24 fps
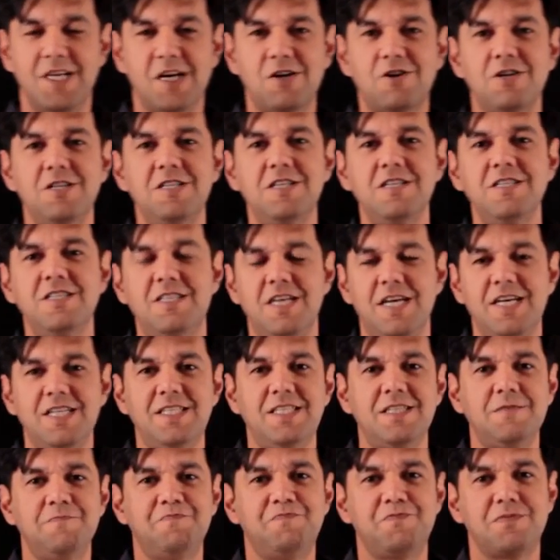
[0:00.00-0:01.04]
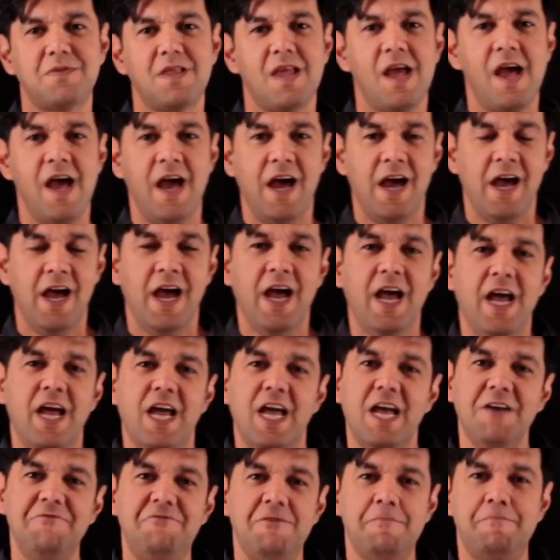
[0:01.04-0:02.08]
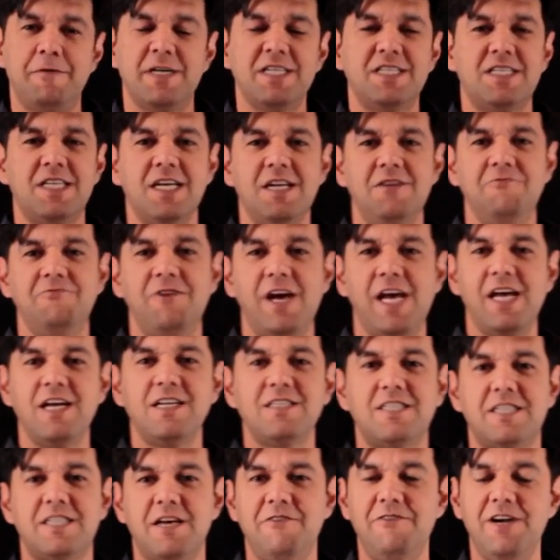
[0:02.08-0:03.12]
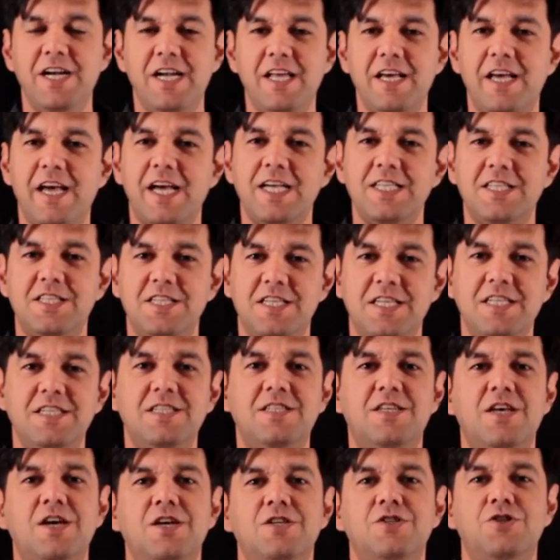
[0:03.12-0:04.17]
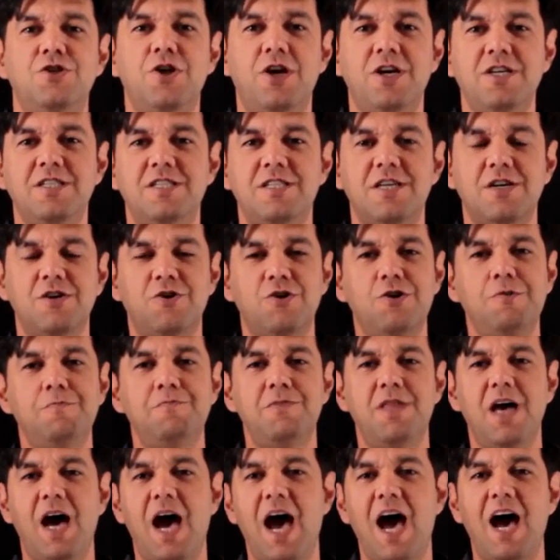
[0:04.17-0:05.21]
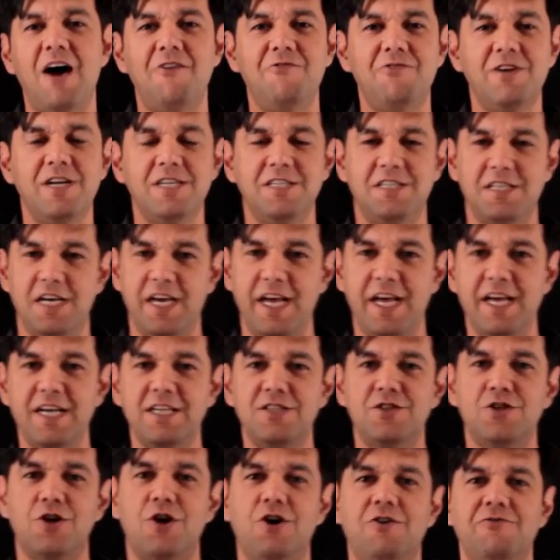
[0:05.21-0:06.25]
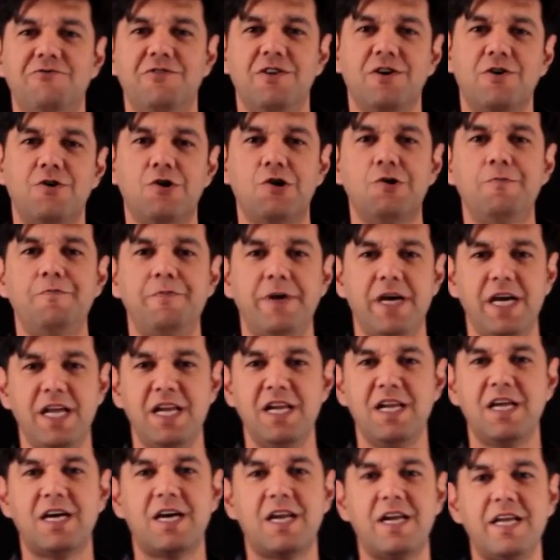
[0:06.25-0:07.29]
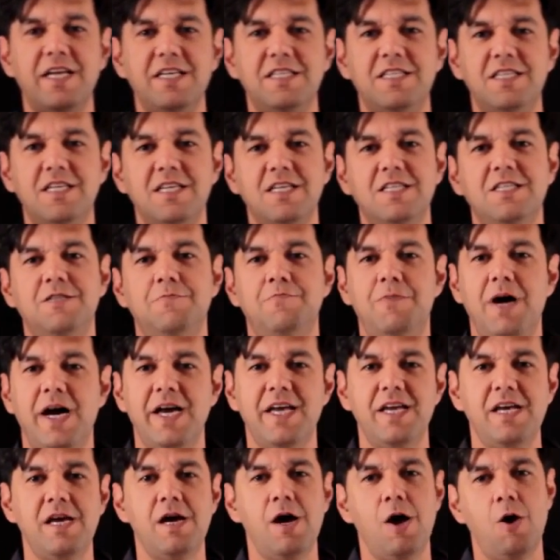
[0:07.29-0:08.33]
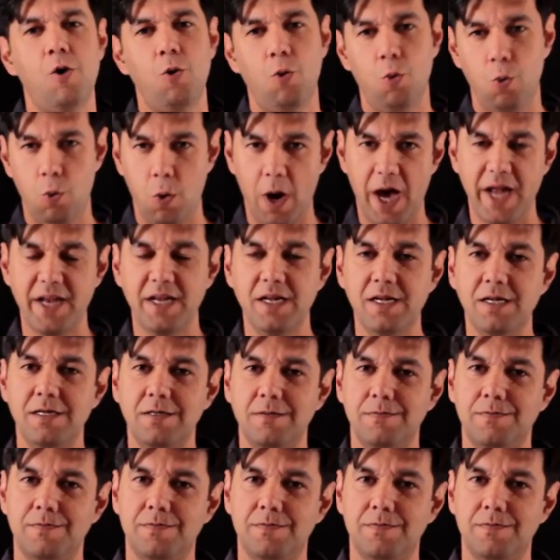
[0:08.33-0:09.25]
The question says, if a person weighing 70 kgs joins a group, the average age of the group increases by 1.